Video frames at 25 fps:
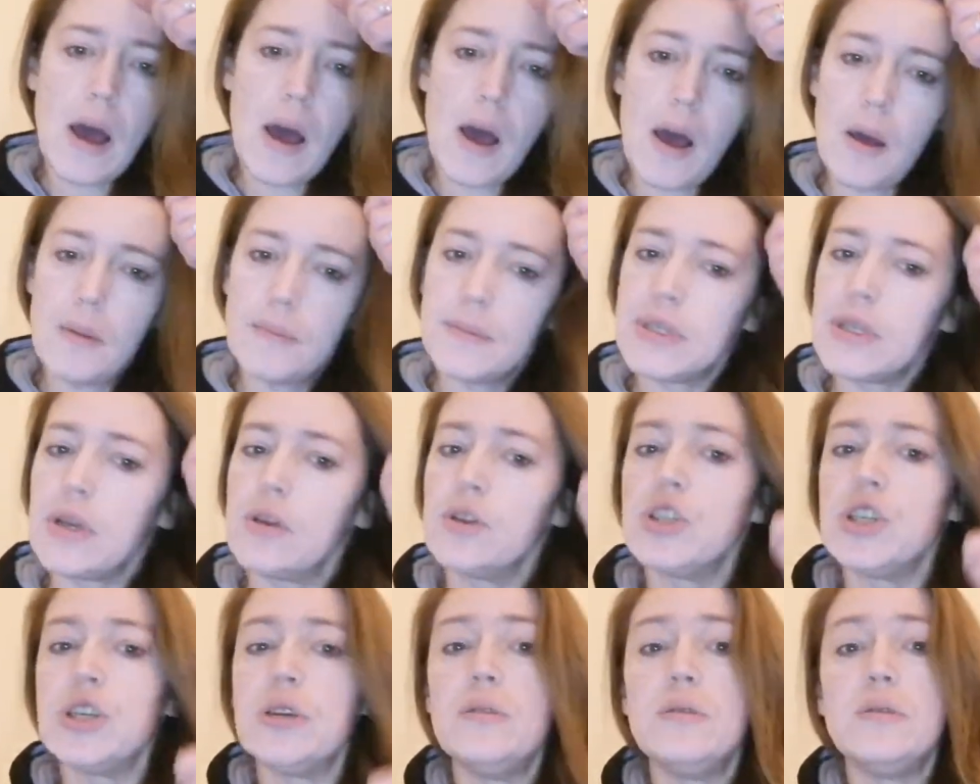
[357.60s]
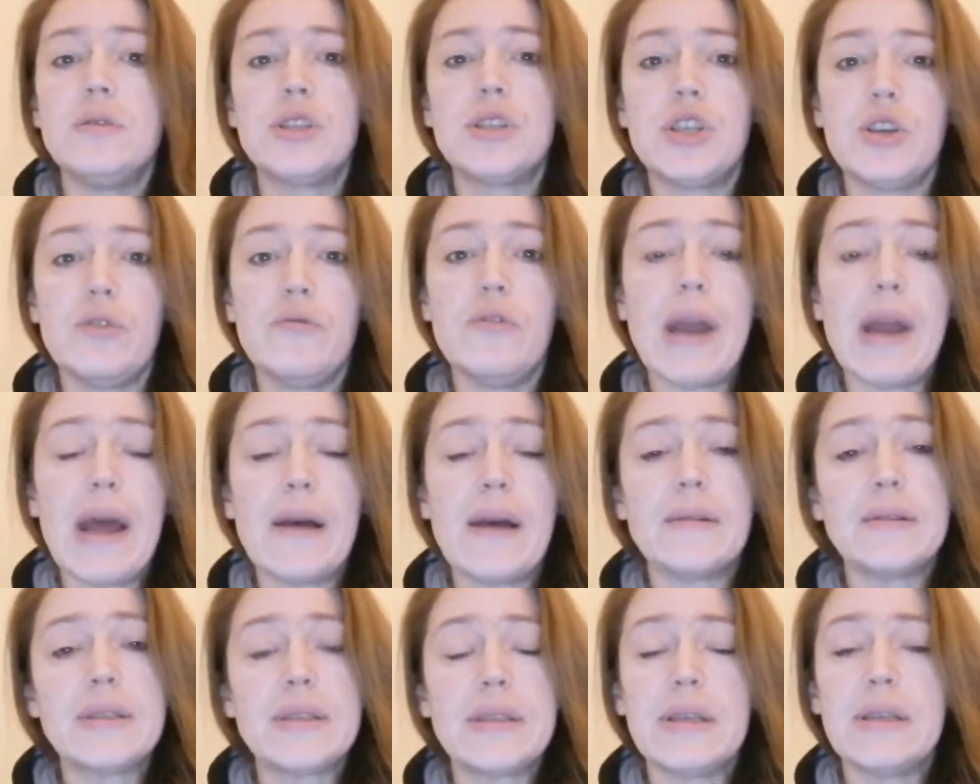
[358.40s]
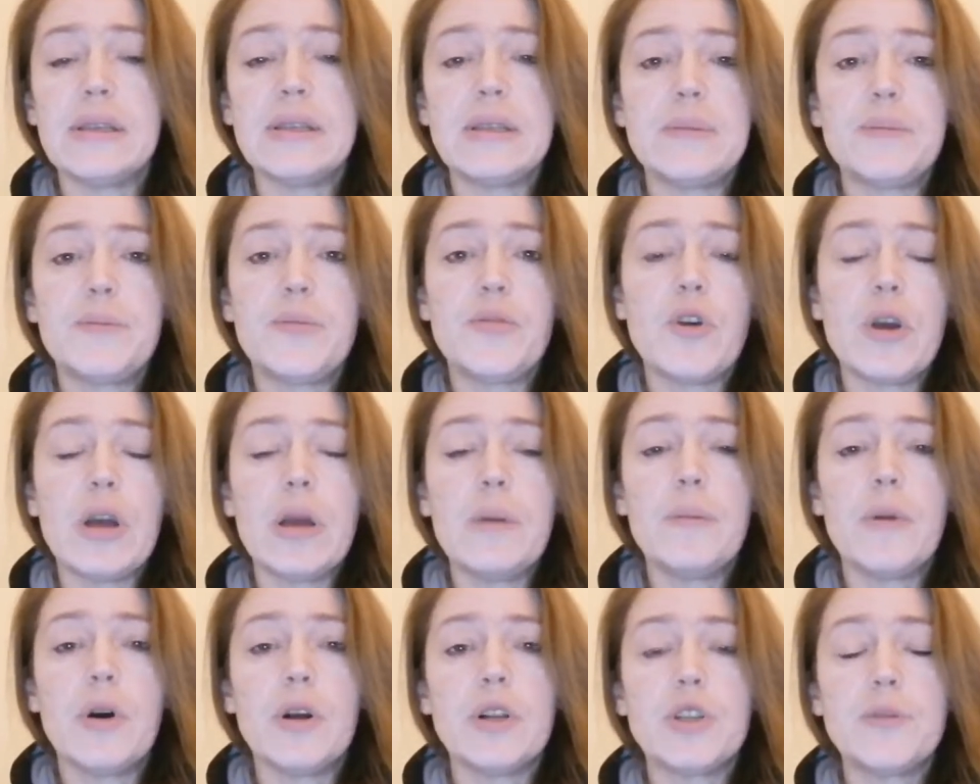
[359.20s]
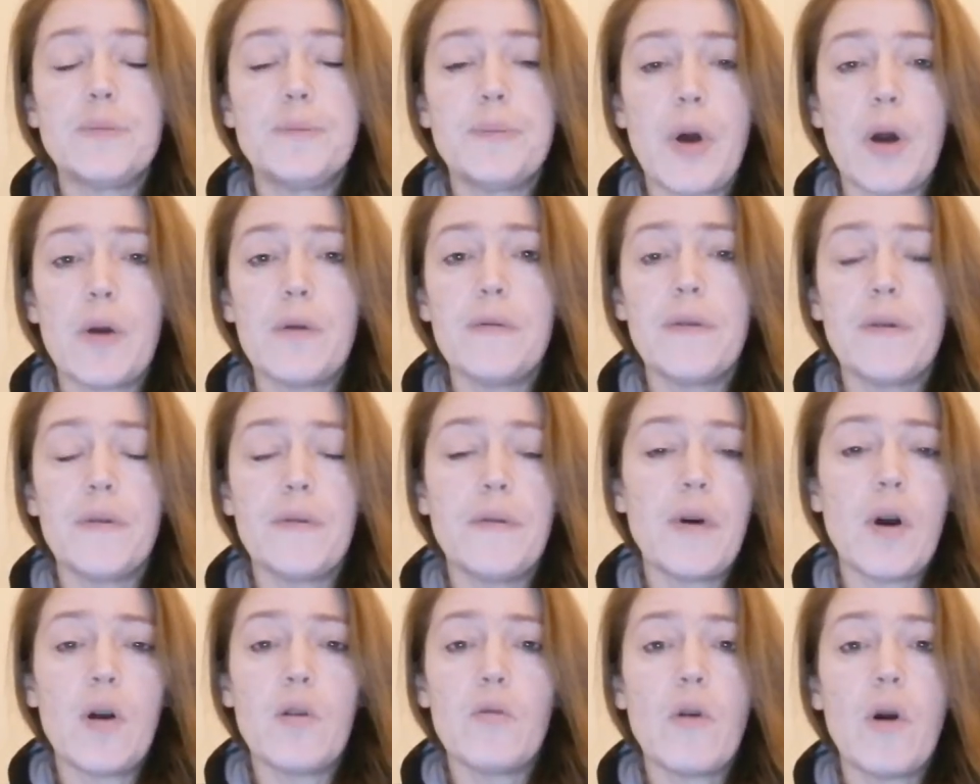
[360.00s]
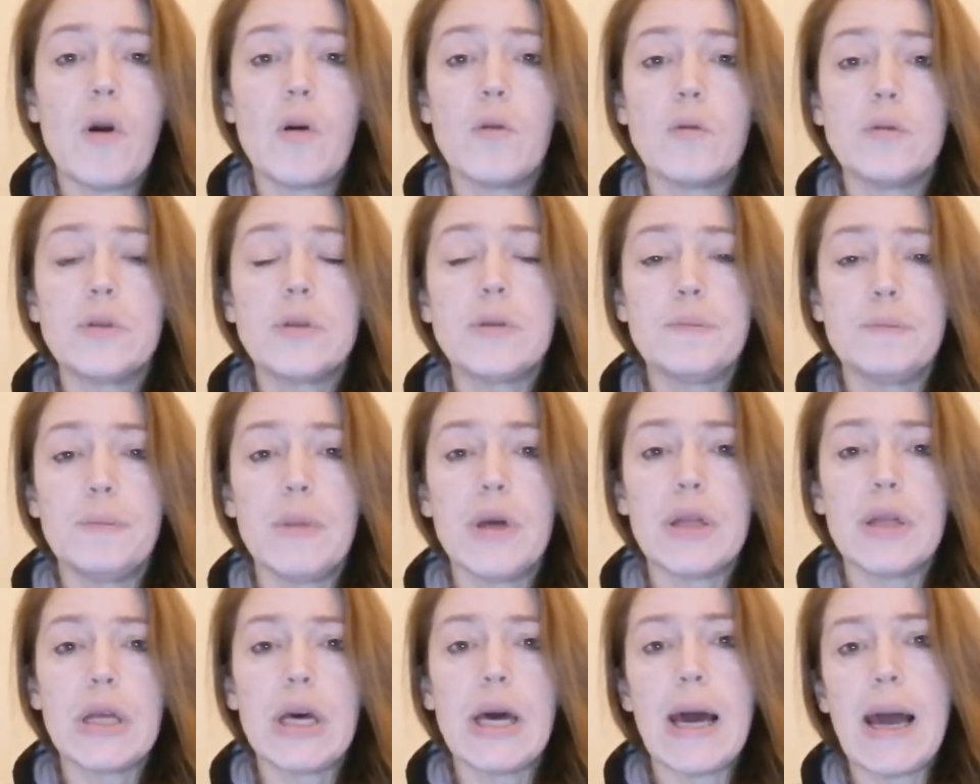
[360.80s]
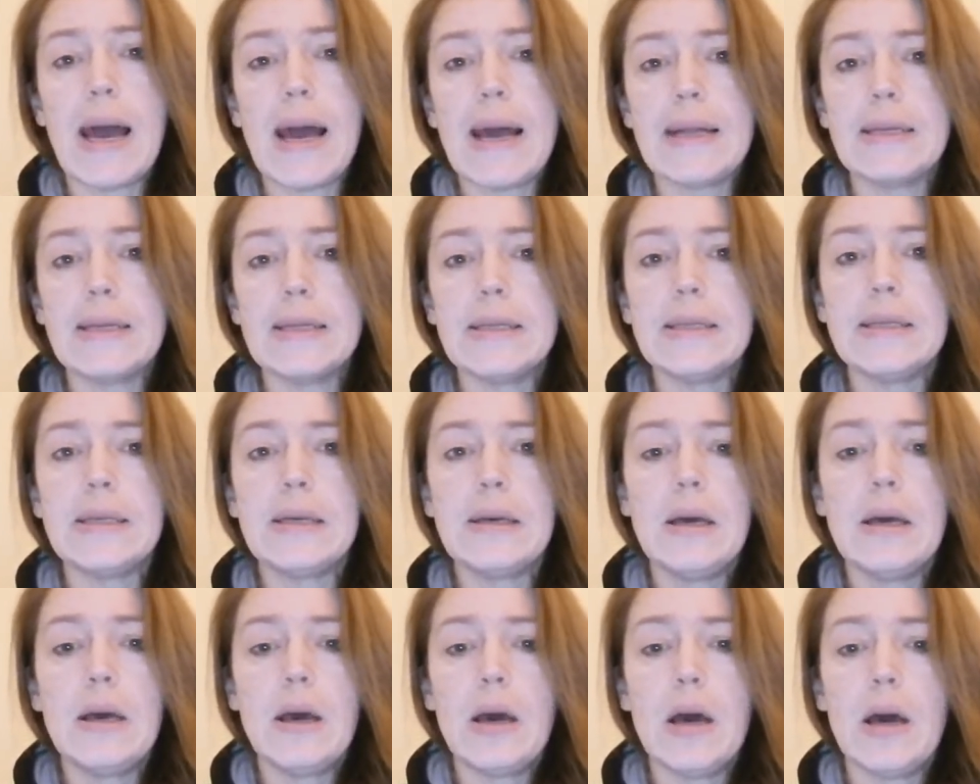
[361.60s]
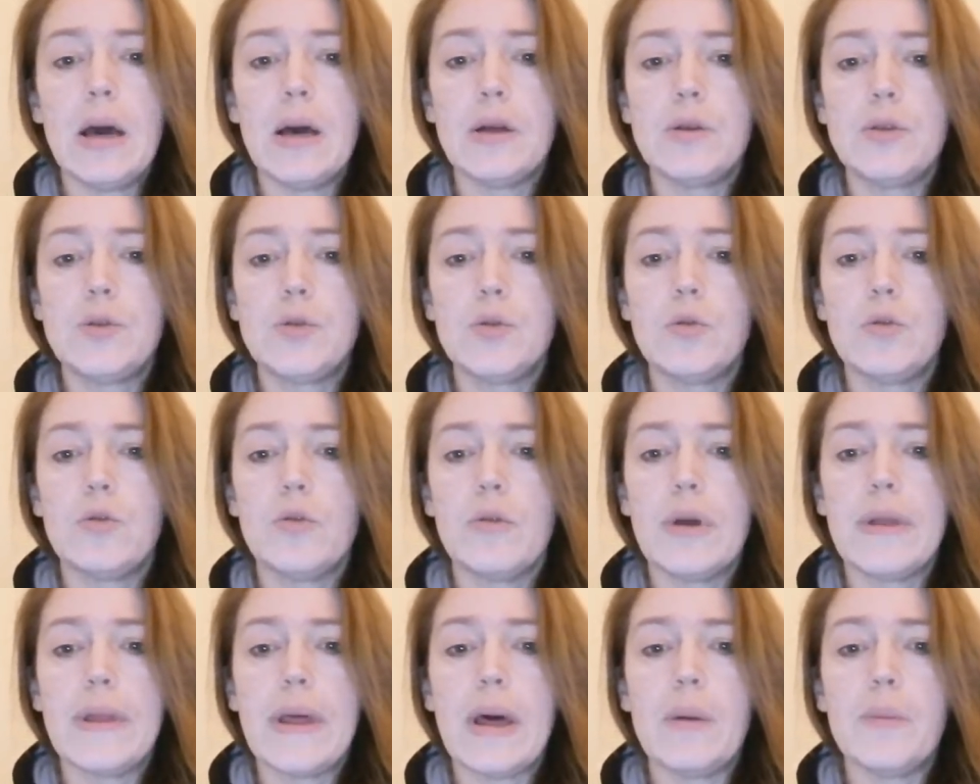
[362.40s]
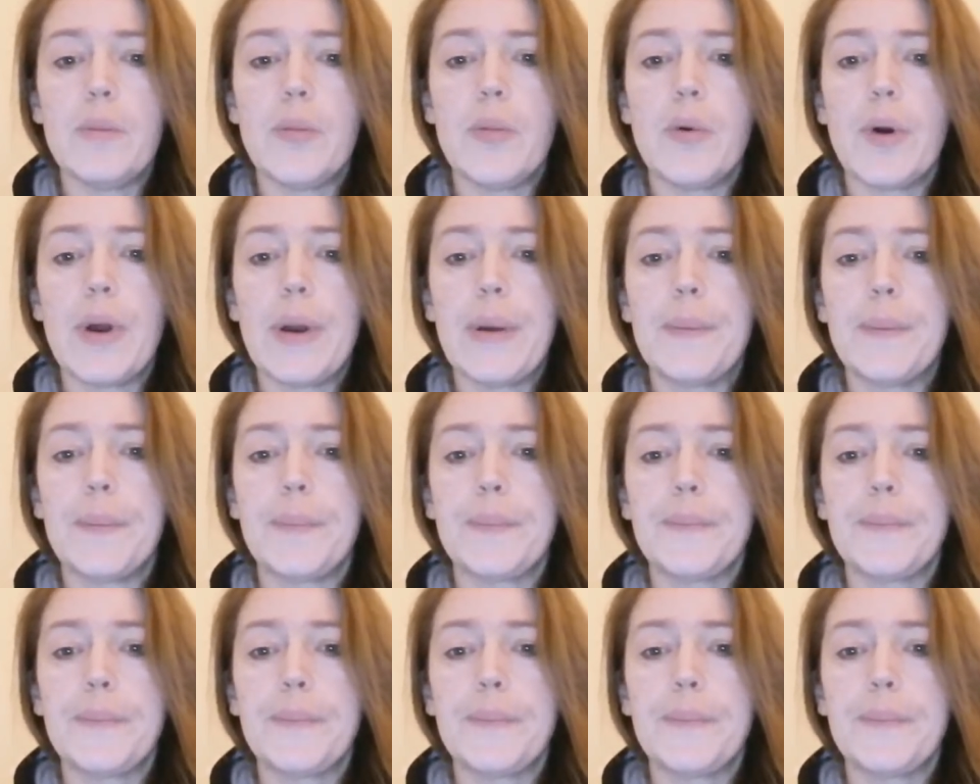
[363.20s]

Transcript: Um, so she she renounces pretty much both of her roles, mother and Uh, daughter at that point,